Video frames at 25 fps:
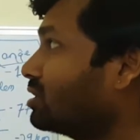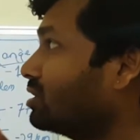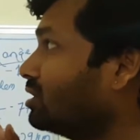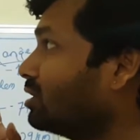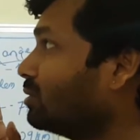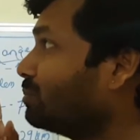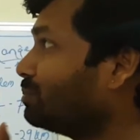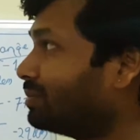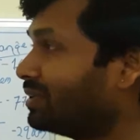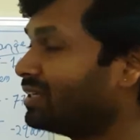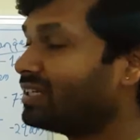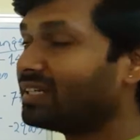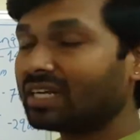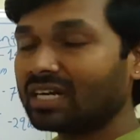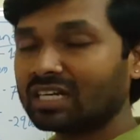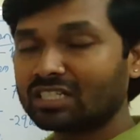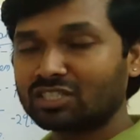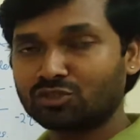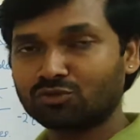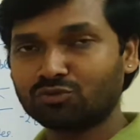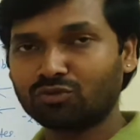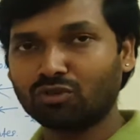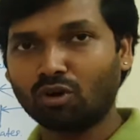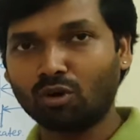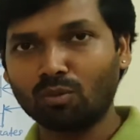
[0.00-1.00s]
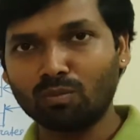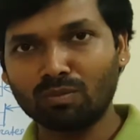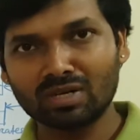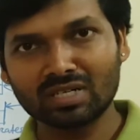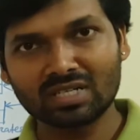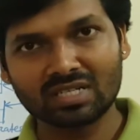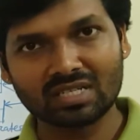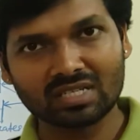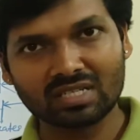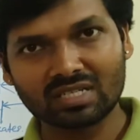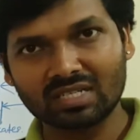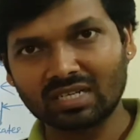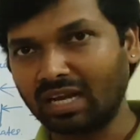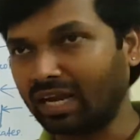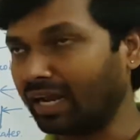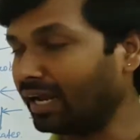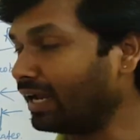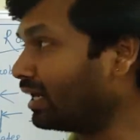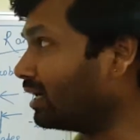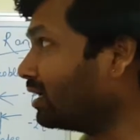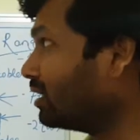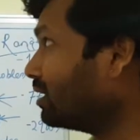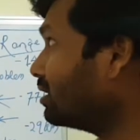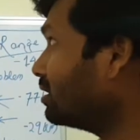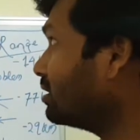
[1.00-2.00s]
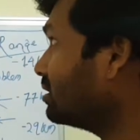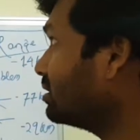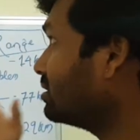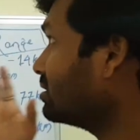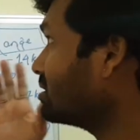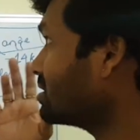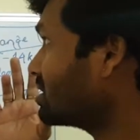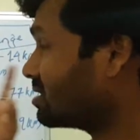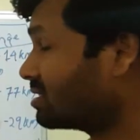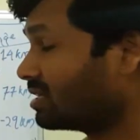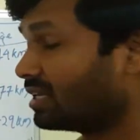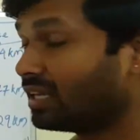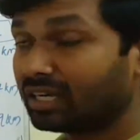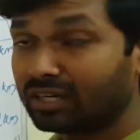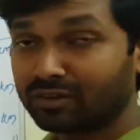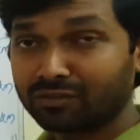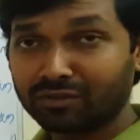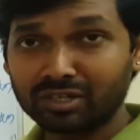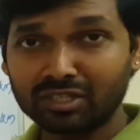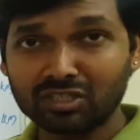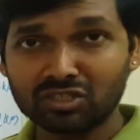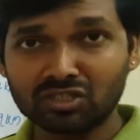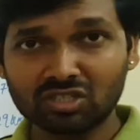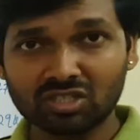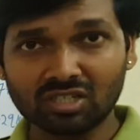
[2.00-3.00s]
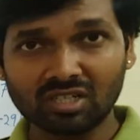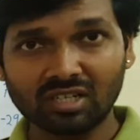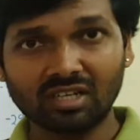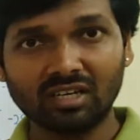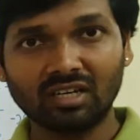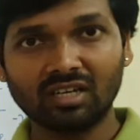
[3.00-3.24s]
the PRACH formats and cell range